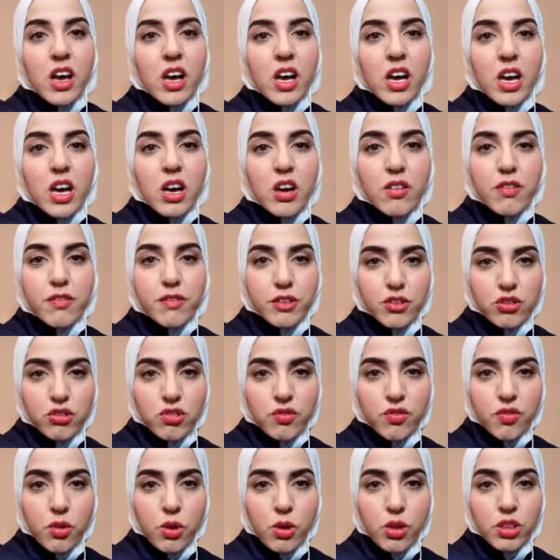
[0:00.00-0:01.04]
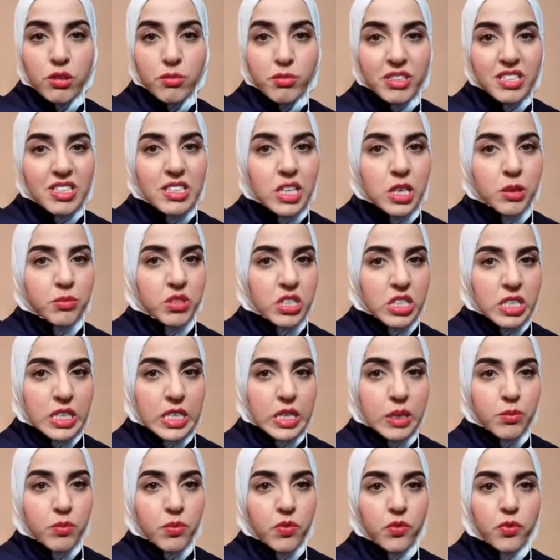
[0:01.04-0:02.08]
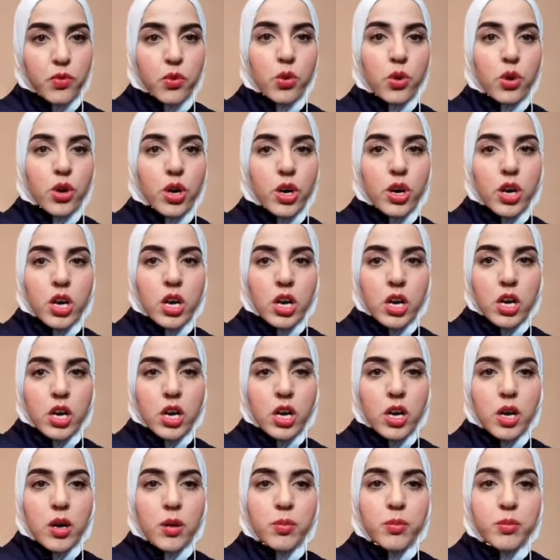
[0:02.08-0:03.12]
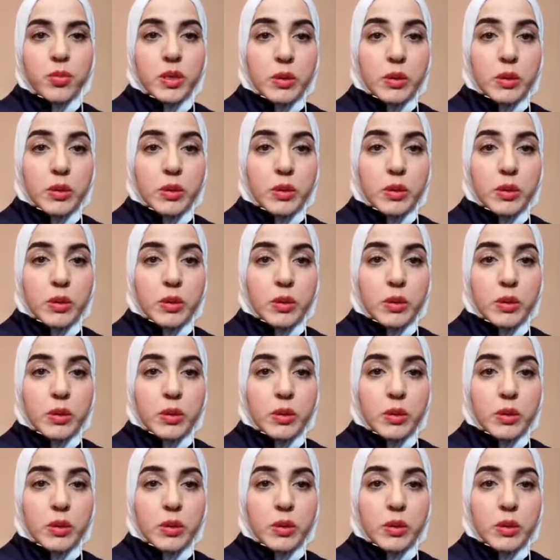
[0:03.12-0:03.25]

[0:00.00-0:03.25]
Uh, first of all, the best time to sleep for uh,